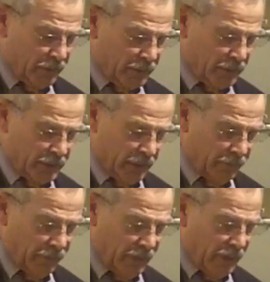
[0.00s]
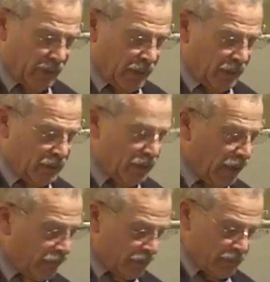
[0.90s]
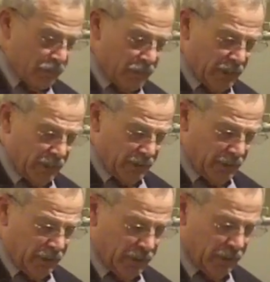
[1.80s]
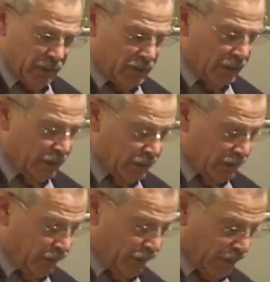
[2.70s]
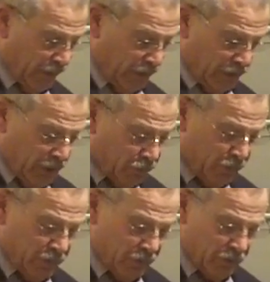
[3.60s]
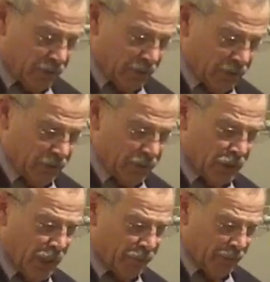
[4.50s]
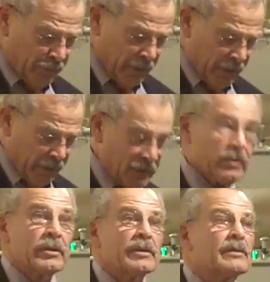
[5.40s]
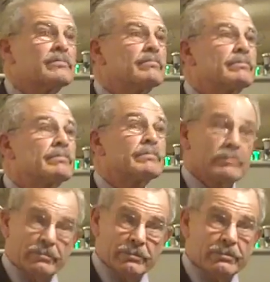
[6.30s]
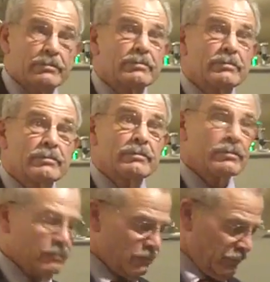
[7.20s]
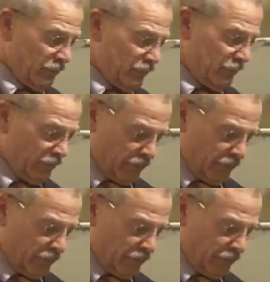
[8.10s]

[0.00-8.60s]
Rhodesia, and she gave this to me uh, and said, uh, "This was used to chop up my cousin." God. Hmm. Hmm. Hmm.